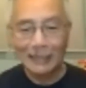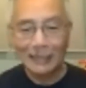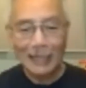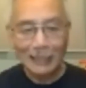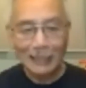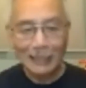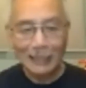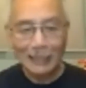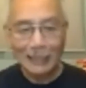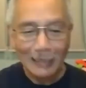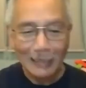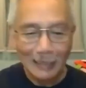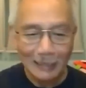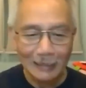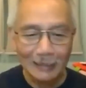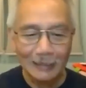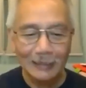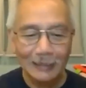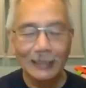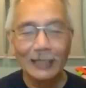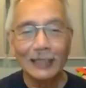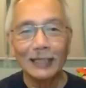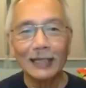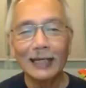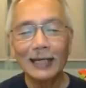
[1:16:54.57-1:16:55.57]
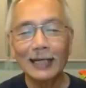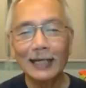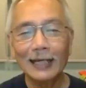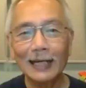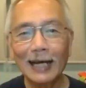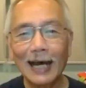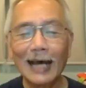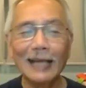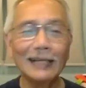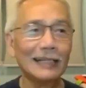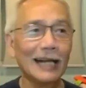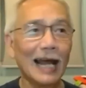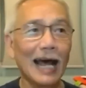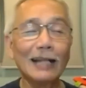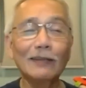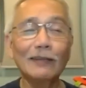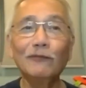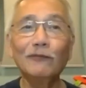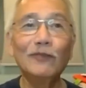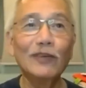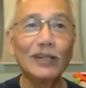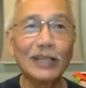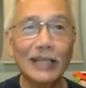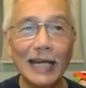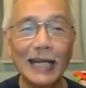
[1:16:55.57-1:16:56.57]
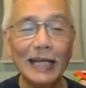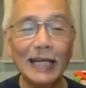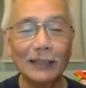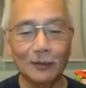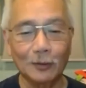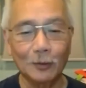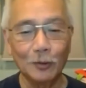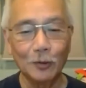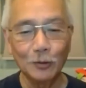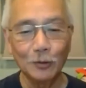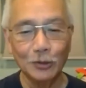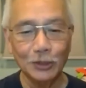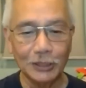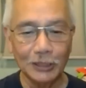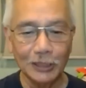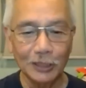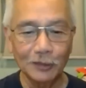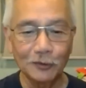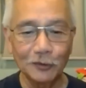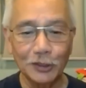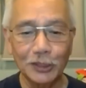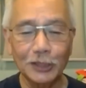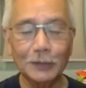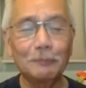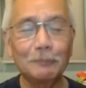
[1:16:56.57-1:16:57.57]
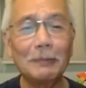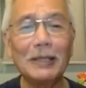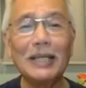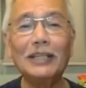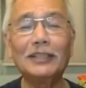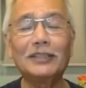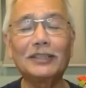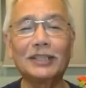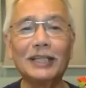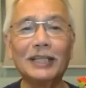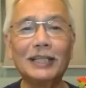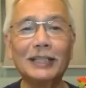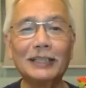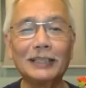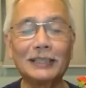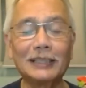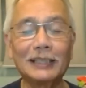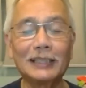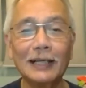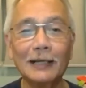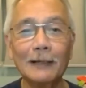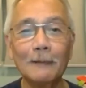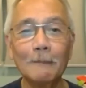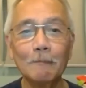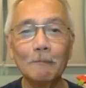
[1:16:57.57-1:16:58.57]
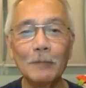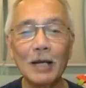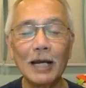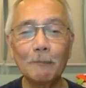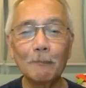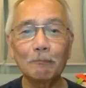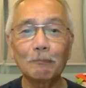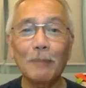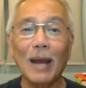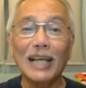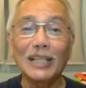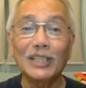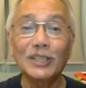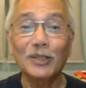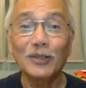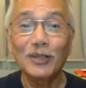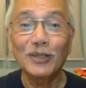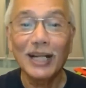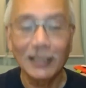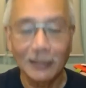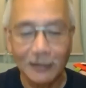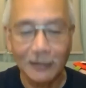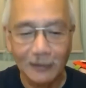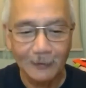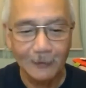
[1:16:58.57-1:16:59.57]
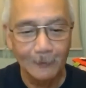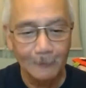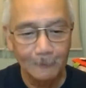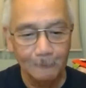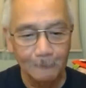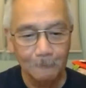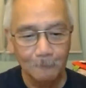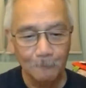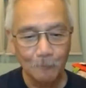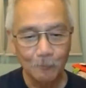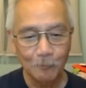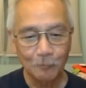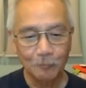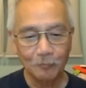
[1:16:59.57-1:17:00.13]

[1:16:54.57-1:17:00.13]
It, it is uh, an advocate whose, whose speech is uh, passionate.